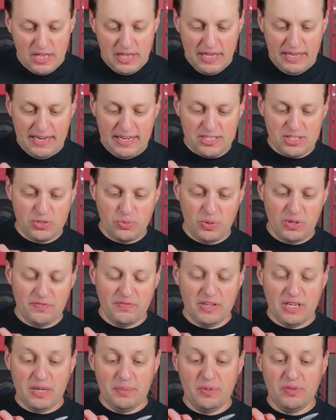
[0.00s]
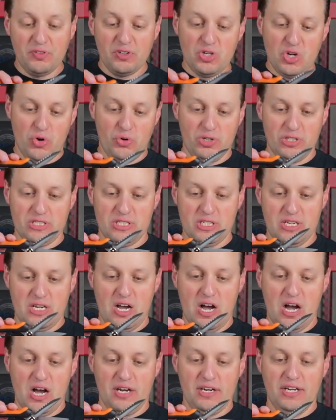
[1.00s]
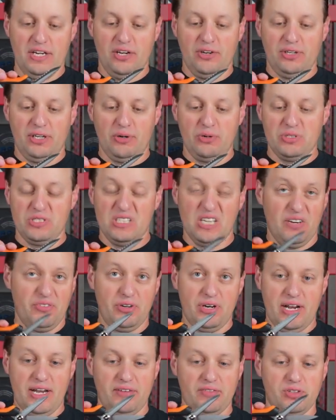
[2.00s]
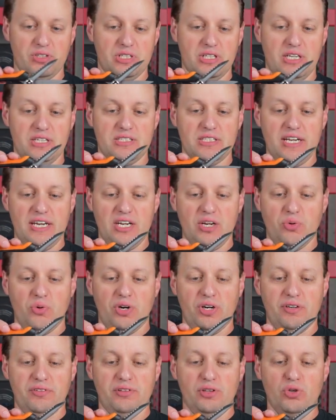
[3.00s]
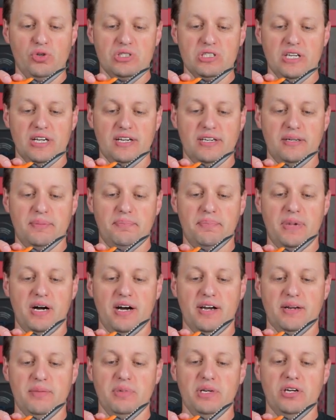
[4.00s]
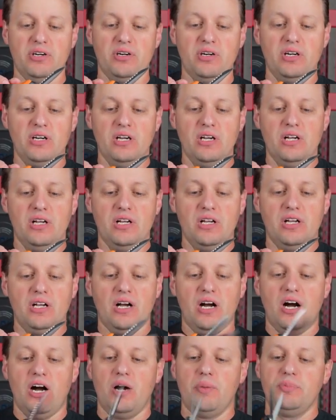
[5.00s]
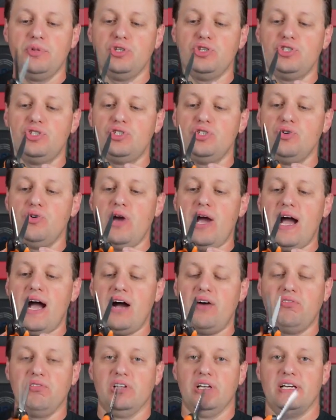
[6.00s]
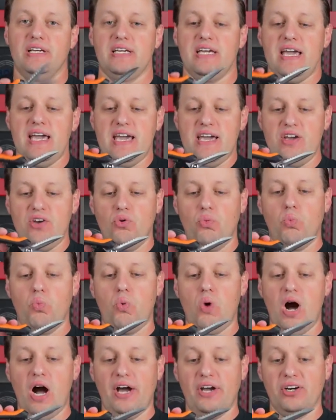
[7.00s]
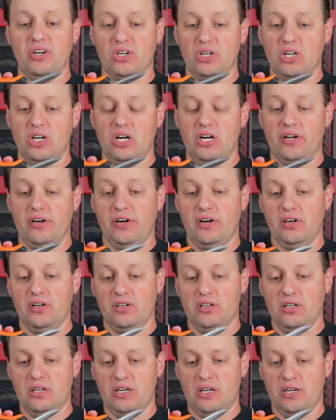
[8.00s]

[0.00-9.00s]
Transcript: And actually one thing I'm even noticing on here that was never advertised anywhere, it looks like on the bottom here, you do have like a wire cutter.